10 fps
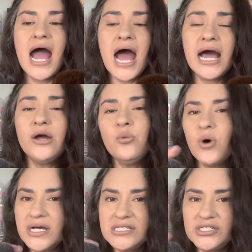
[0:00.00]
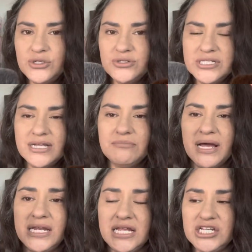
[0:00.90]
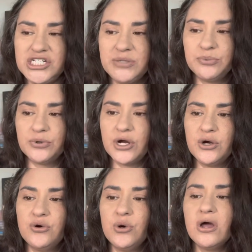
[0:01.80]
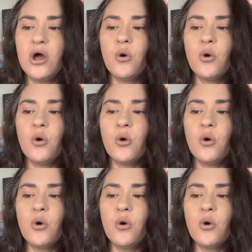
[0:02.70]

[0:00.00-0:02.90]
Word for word: I was using my Niji Pro